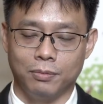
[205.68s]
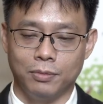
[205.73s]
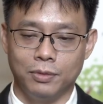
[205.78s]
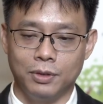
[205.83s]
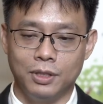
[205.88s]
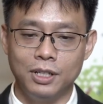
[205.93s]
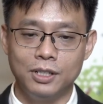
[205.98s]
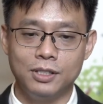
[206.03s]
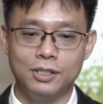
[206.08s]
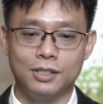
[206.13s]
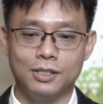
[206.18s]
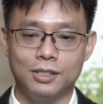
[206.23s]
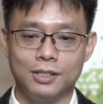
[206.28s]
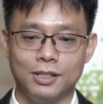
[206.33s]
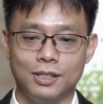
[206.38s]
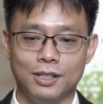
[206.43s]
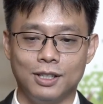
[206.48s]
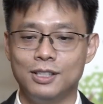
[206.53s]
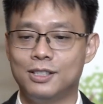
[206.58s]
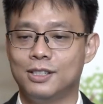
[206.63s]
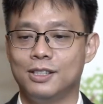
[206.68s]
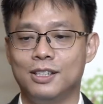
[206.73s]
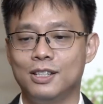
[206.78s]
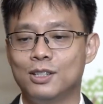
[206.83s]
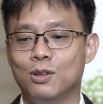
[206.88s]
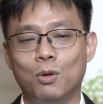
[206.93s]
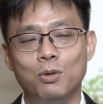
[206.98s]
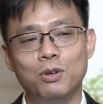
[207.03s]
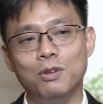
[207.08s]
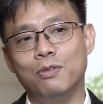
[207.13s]
this
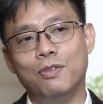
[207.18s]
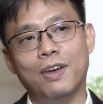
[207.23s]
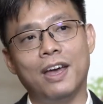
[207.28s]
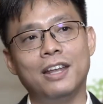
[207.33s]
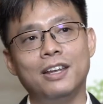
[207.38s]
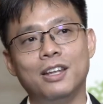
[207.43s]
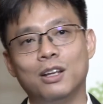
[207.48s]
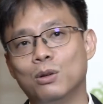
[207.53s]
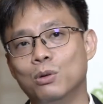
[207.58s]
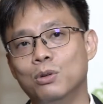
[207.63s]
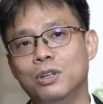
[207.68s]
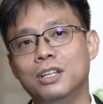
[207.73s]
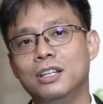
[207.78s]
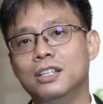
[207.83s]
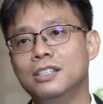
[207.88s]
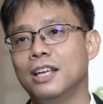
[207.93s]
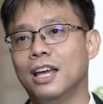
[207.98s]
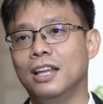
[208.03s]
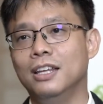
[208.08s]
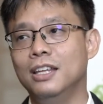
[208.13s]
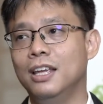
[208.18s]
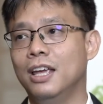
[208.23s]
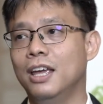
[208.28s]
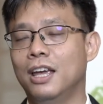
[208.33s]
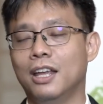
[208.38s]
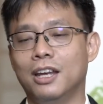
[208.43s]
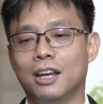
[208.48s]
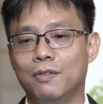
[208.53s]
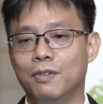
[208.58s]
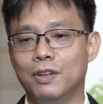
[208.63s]
whole event, including this NEA
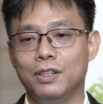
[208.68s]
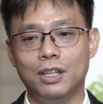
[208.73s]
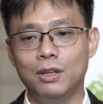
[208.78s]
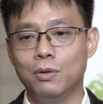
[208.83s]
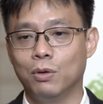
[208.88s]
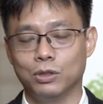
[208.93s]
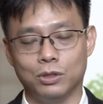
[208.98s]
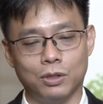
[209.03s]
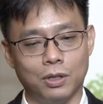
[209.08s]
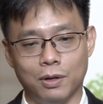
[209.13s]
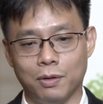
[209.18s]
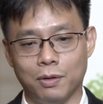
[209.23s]
and everything, was